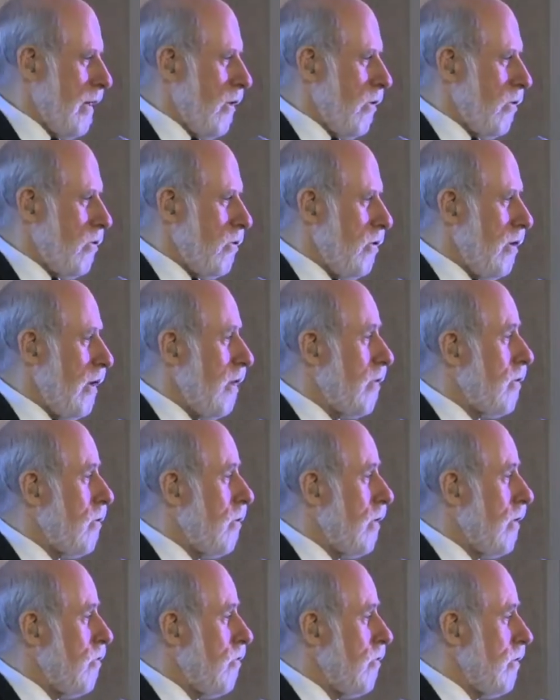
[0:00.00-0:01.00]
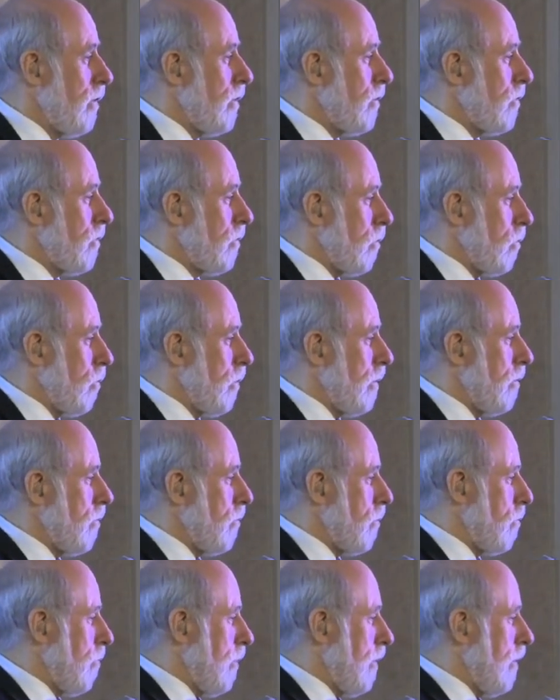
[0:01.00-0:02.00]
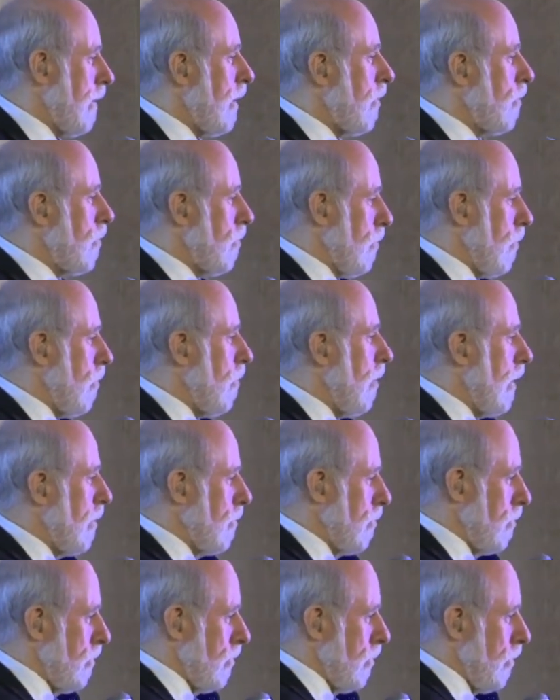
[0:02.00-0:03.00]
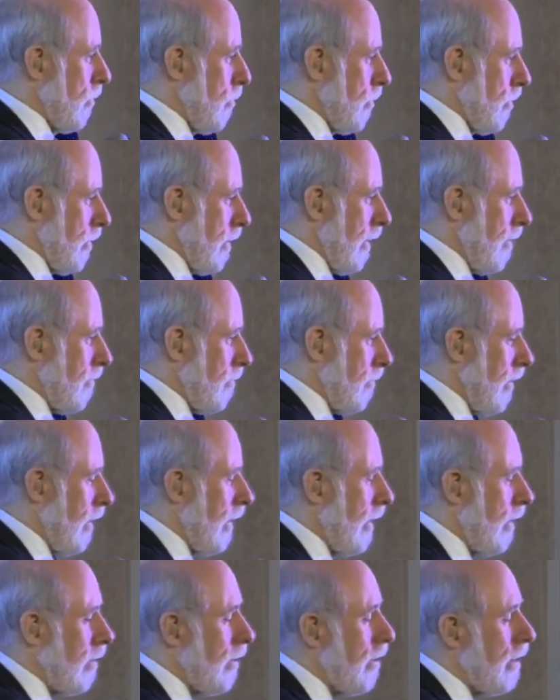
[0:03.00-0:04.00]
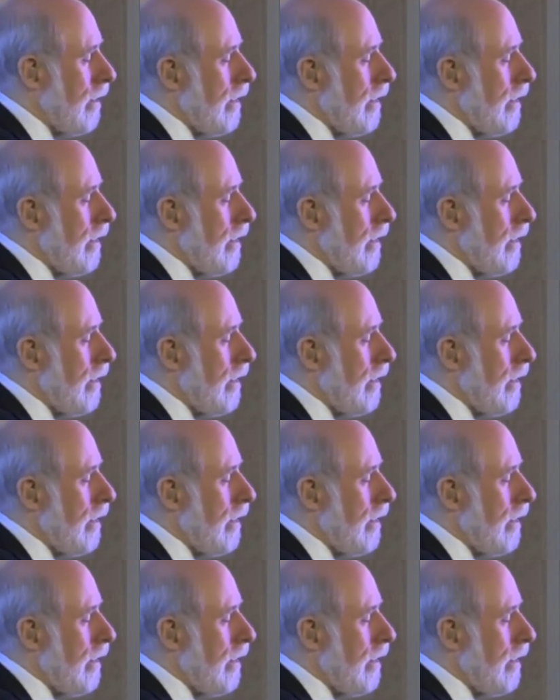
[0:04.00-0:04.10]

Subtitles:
So now the question is, does Windows 3000 know how to interpret that file?